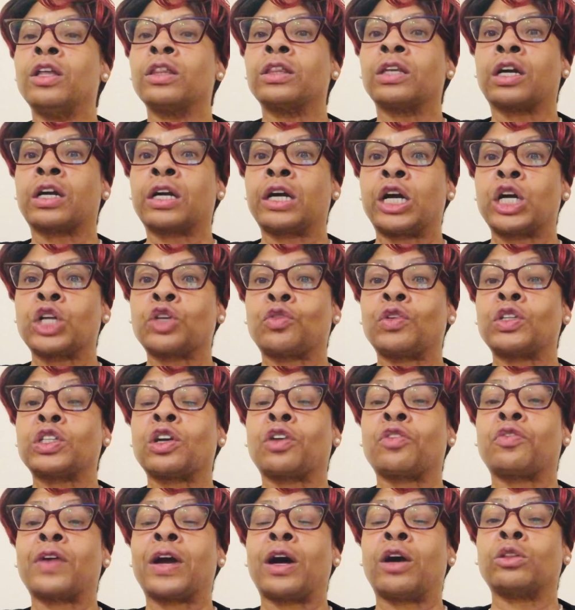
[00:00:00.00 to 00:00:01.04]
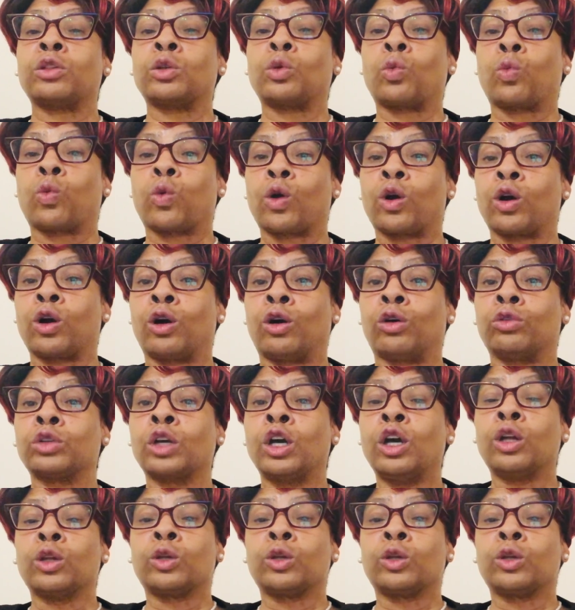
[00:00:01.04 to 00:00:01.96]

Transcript: the countries around the world.